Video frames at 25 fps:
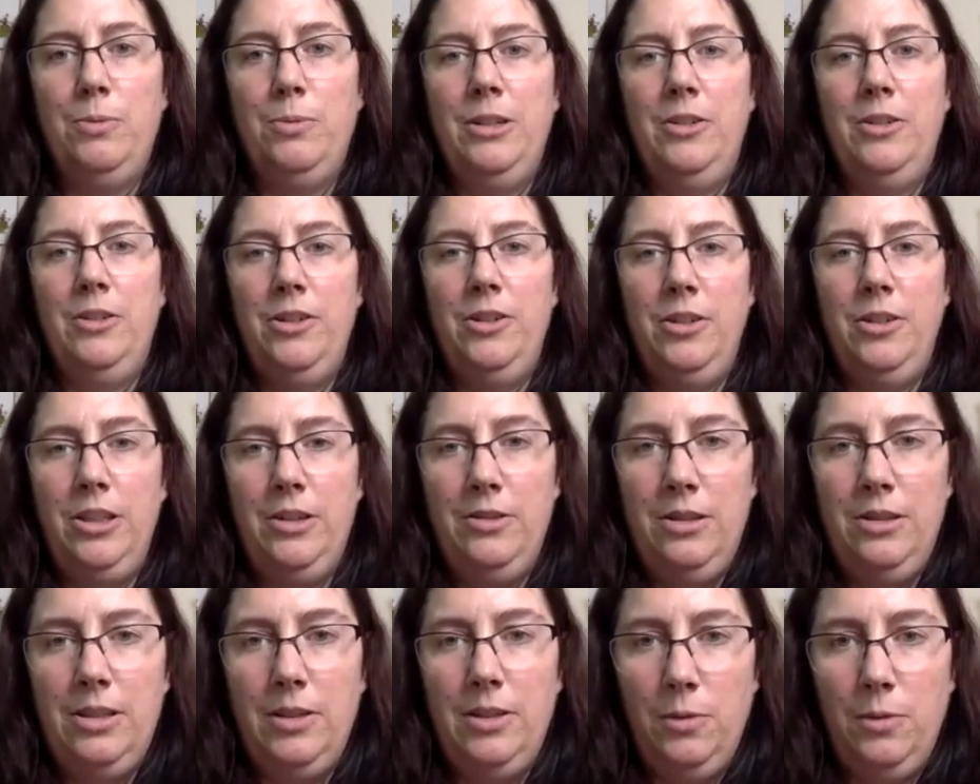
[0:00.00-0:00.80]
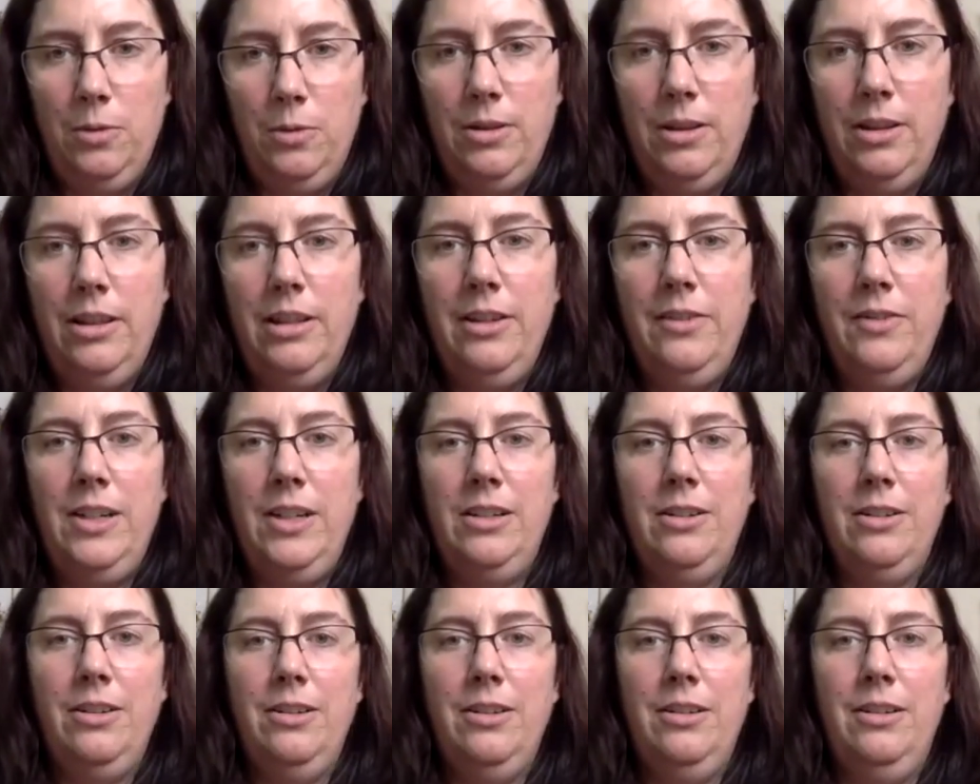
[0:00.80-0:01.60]
you're used to
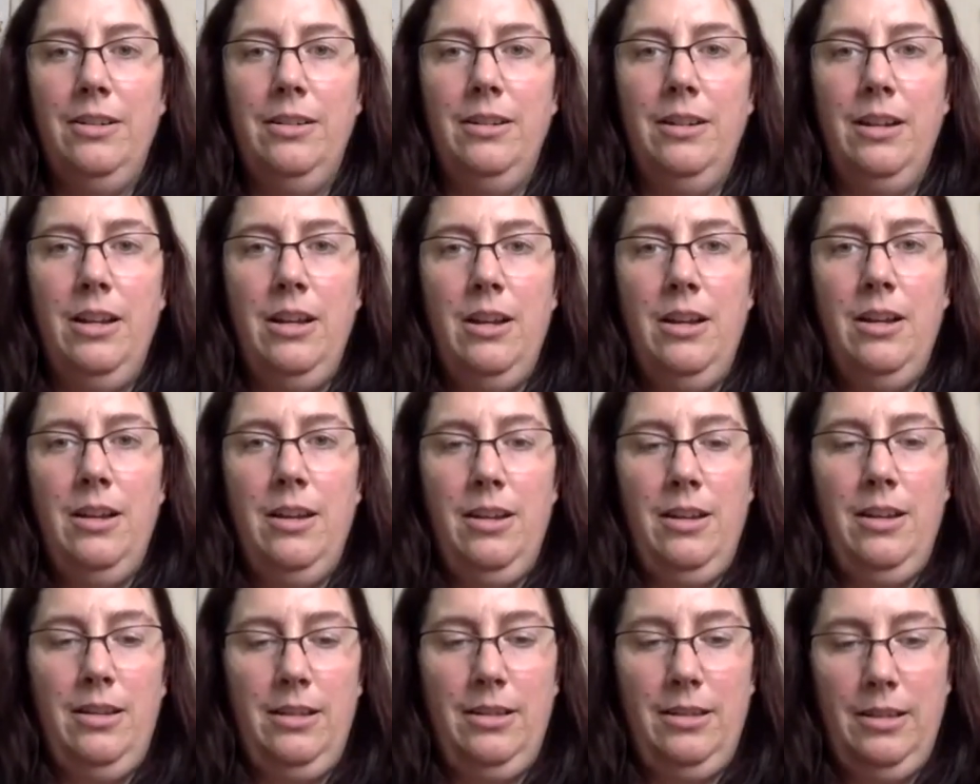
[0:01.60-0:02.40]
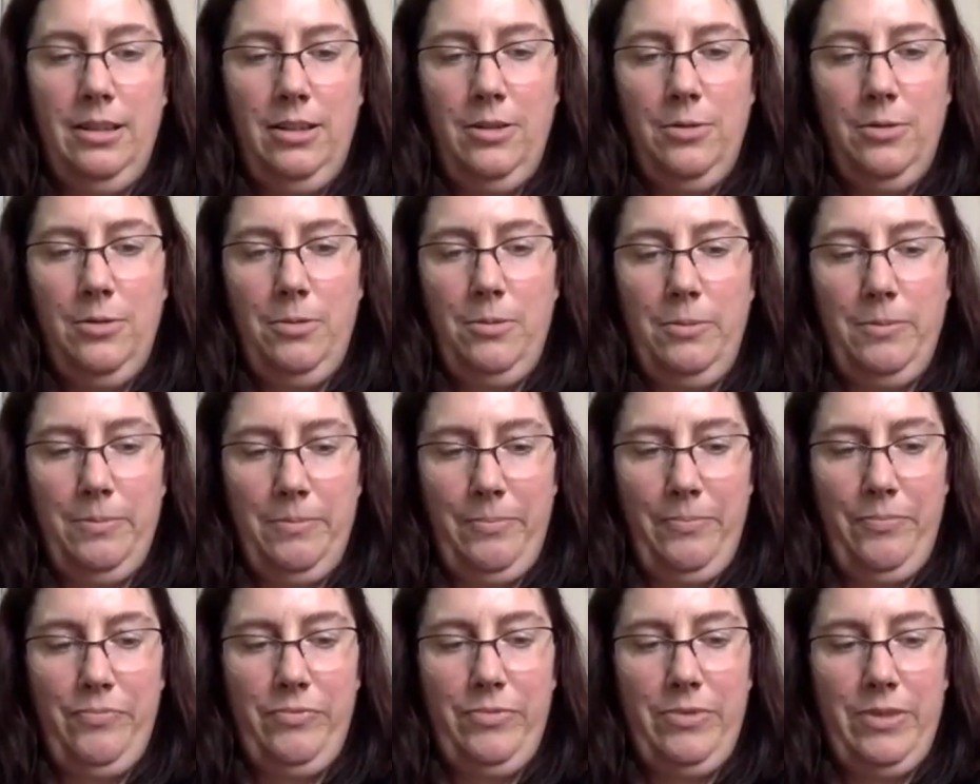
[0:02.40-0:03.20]
living on, you know,
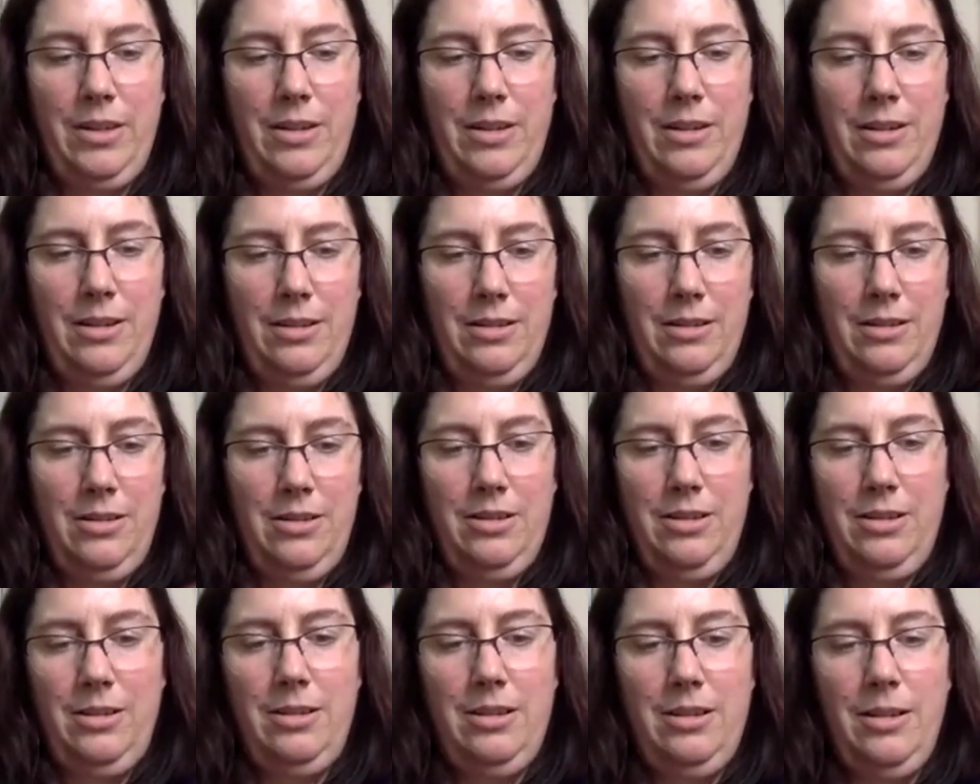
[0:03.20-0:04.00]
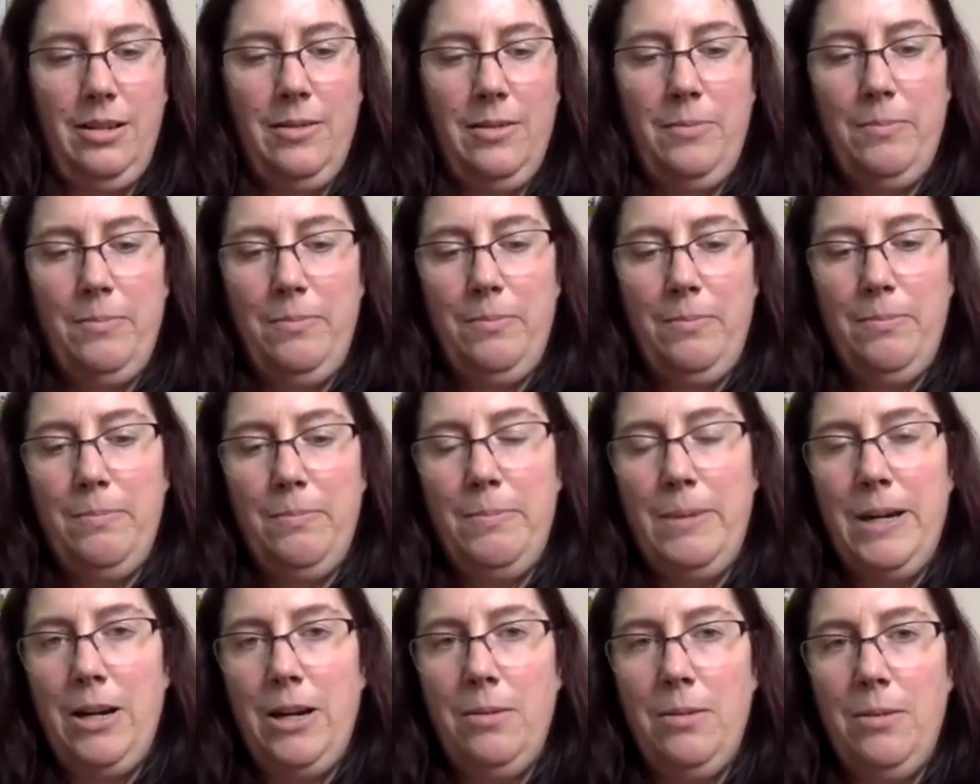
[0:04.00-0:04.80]
just
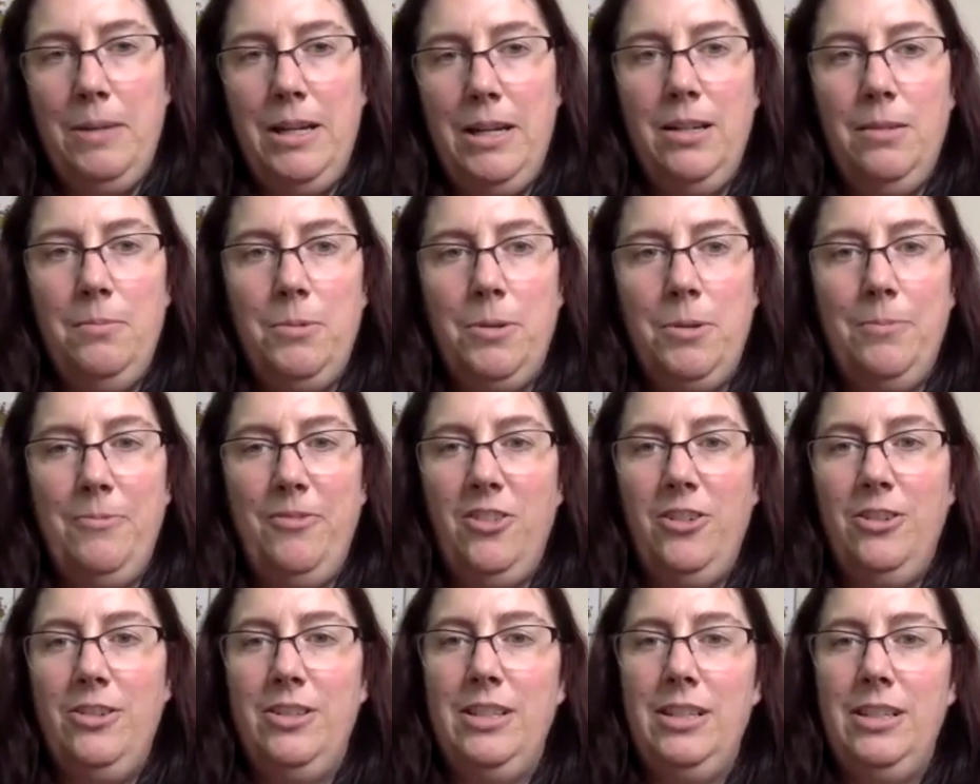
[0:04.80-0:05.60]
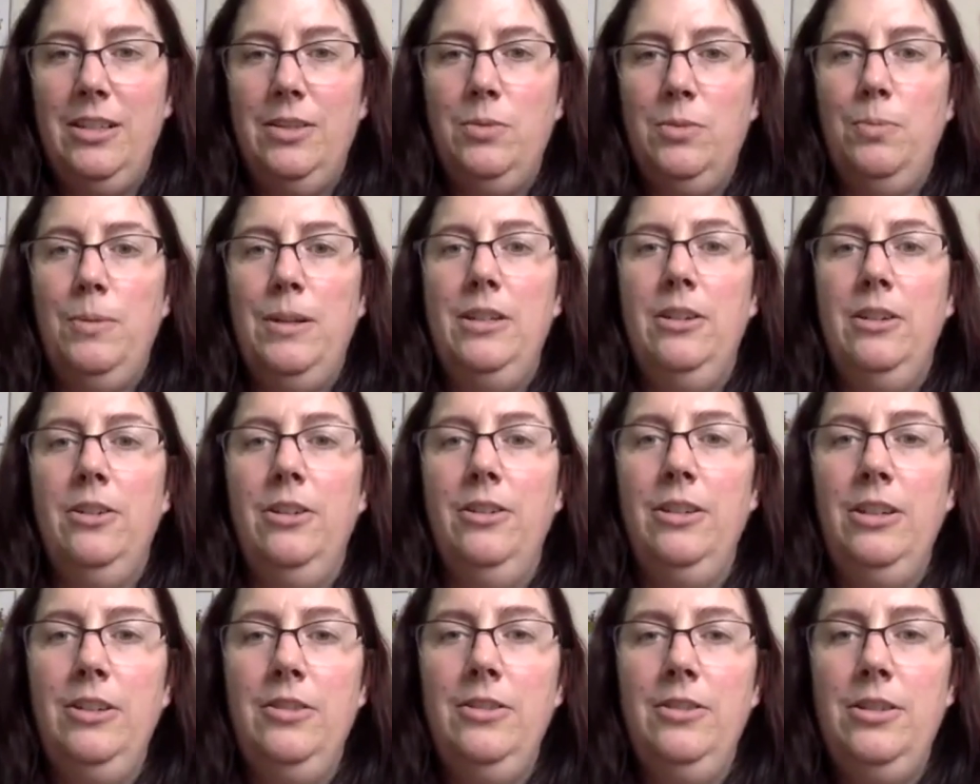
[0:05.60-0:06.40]
bare minimum versus when
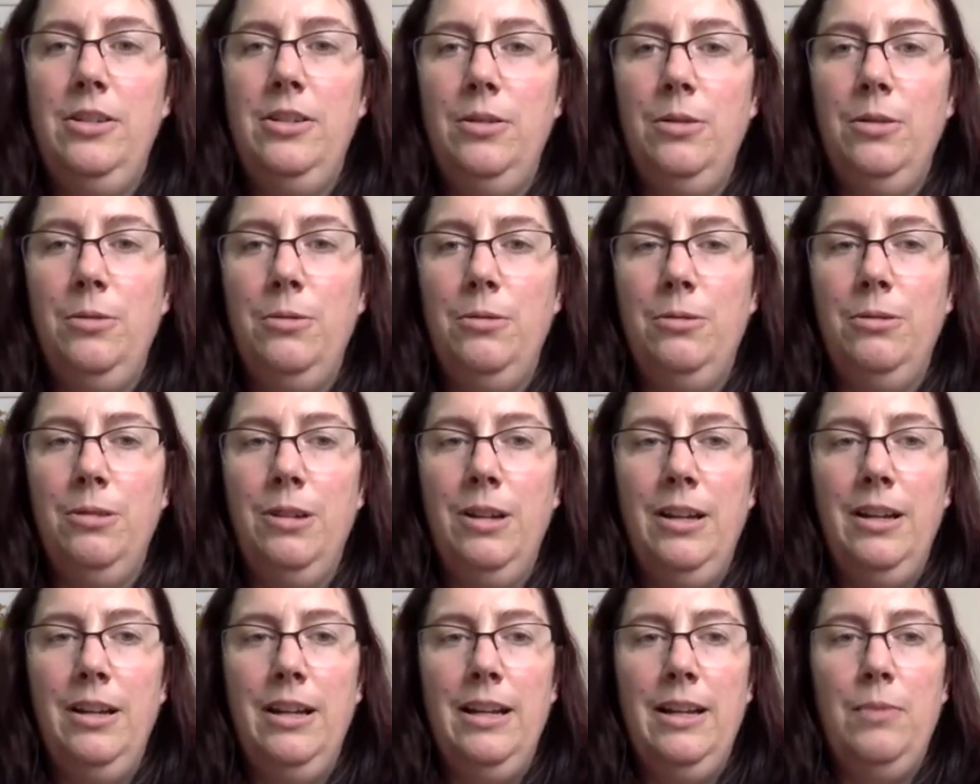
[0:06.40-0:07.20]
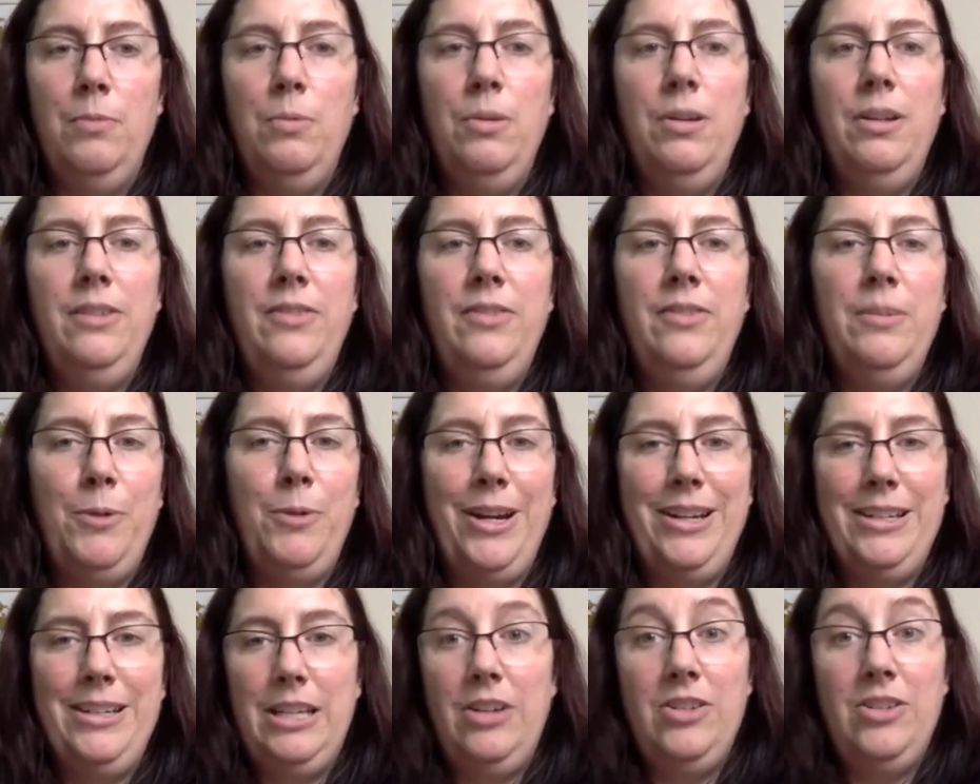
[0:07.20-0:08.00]
you're used to, well, if it
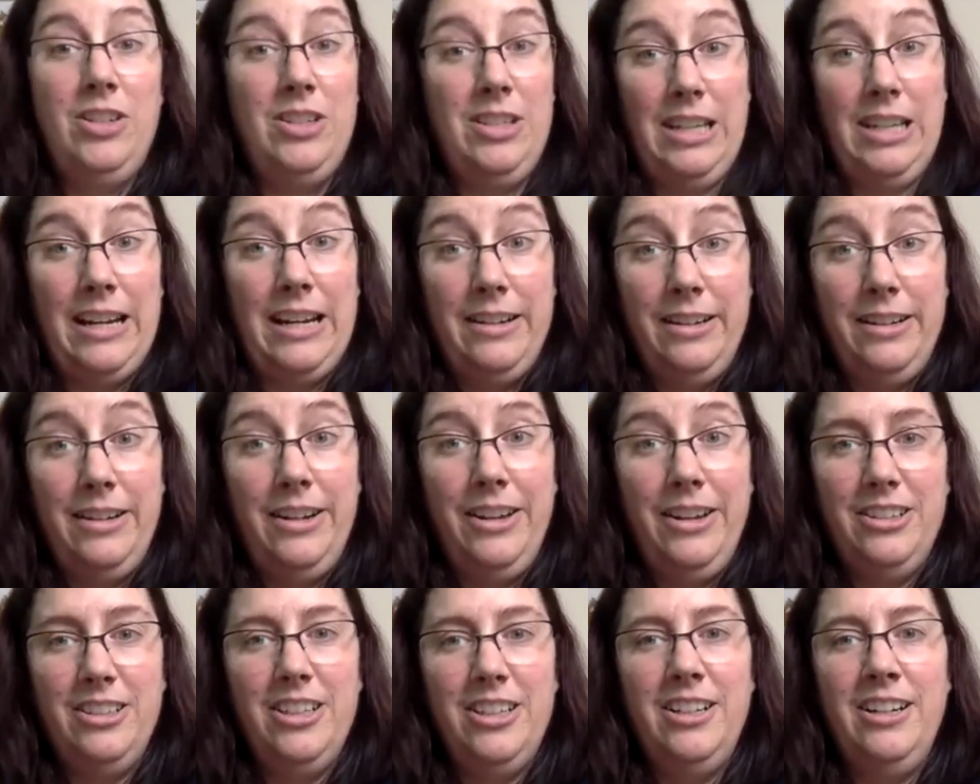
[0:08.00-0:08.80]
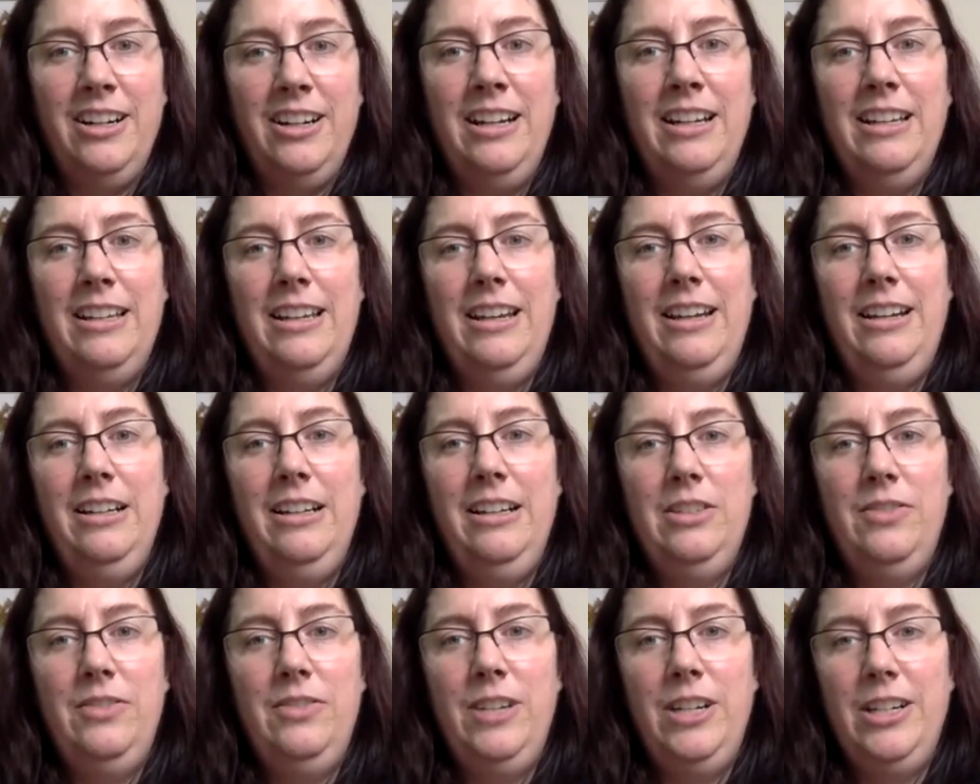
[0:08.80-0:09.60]
breaks, I'll just get another. And
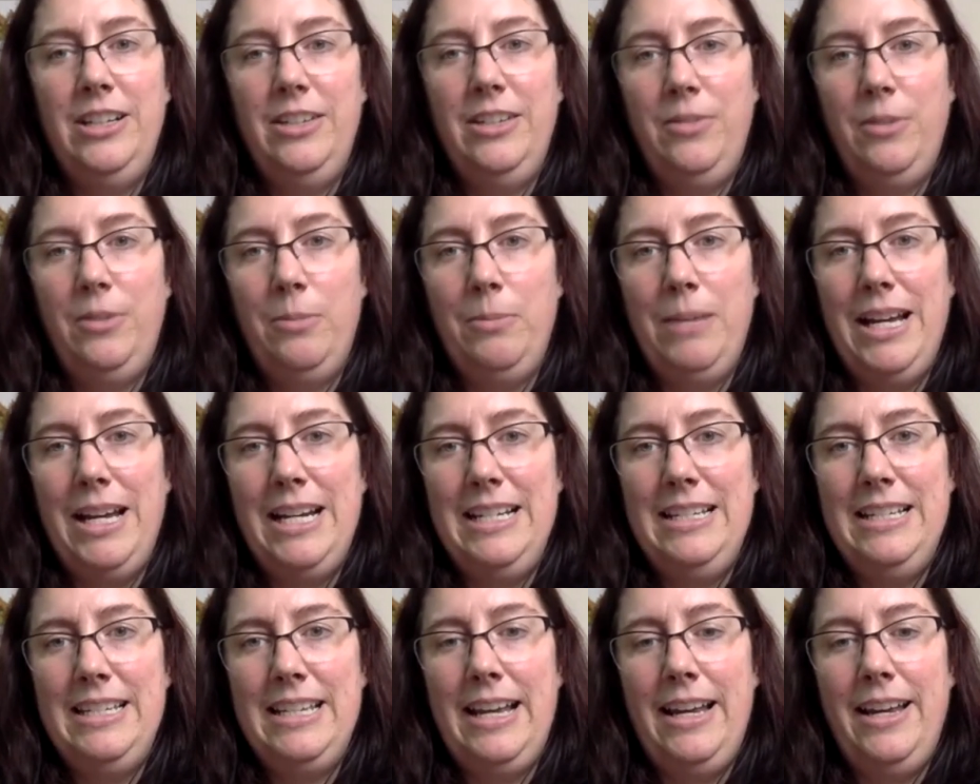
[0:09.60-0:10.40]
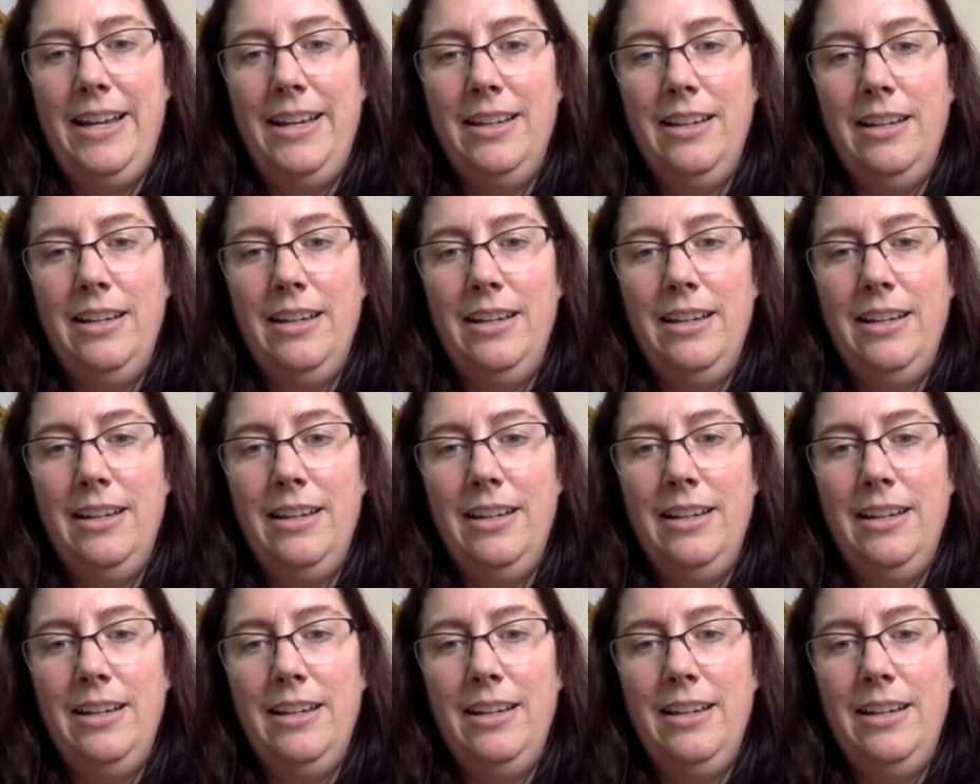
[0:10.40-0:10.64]
it's a very different mindset.